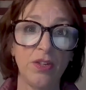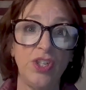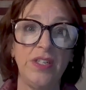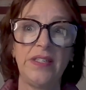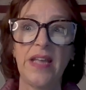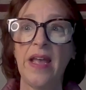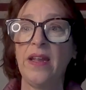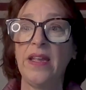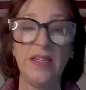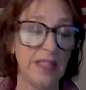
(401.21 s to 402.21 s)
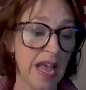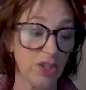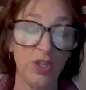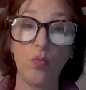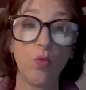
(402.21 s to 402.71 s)
She said he's
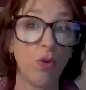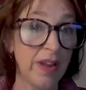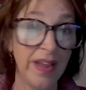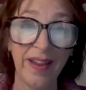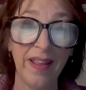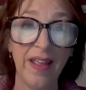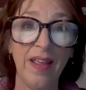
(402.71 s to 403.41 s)
actually working